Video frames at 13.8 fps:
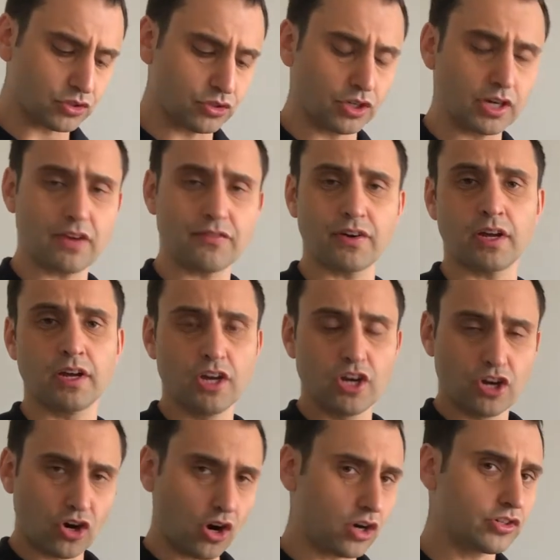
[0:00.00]
you're going to have a
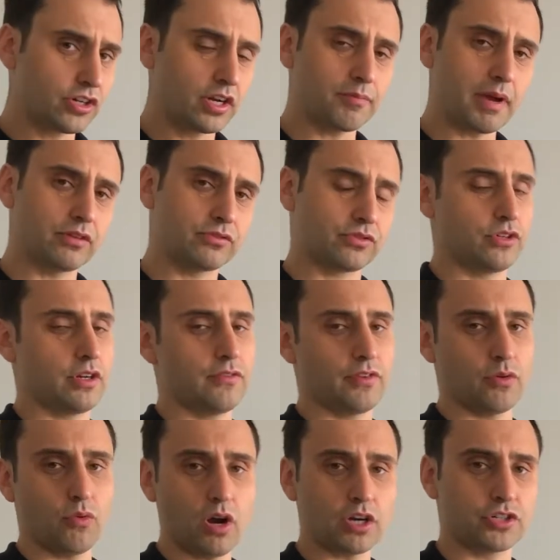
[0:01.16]
card reader mounted on every
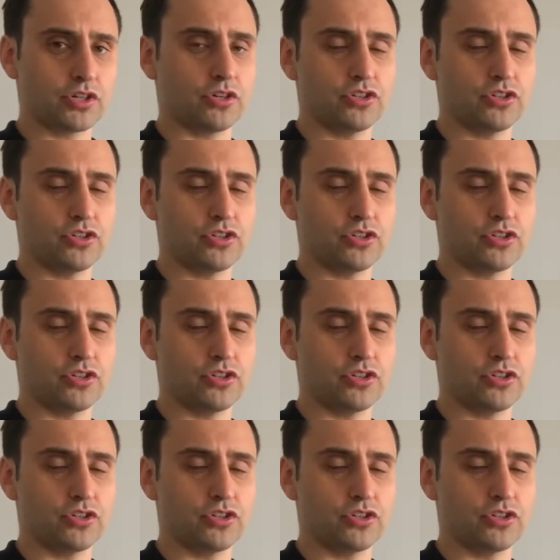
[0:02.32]
washer,